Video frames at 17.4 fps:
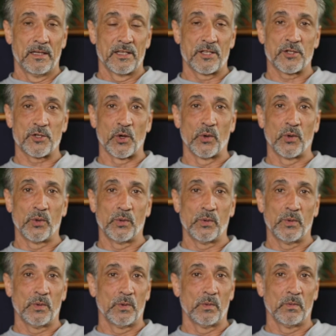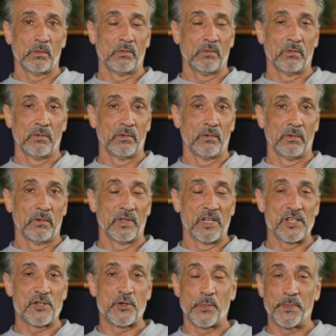So
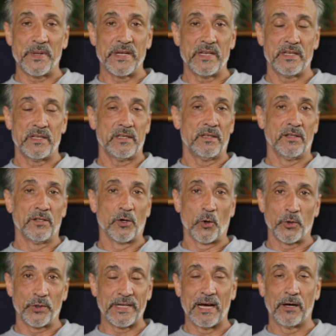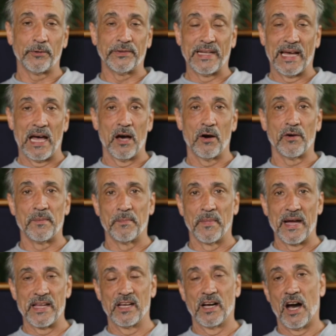there should be no doubt now in
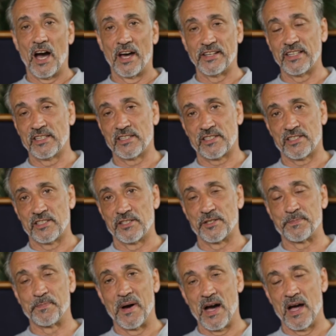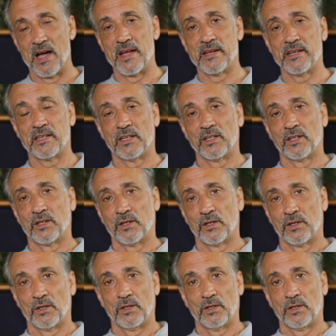my audience's mind
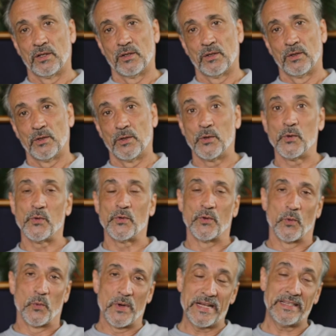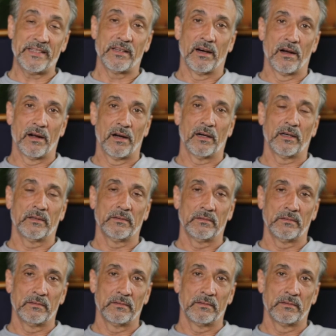who the wheat are
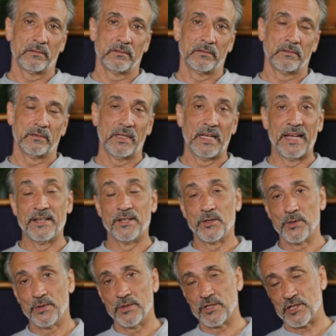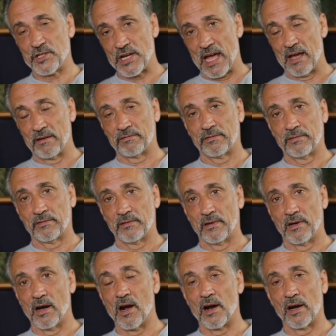and who the chaff
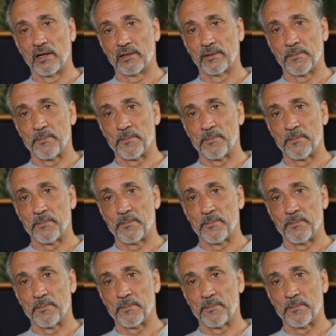are.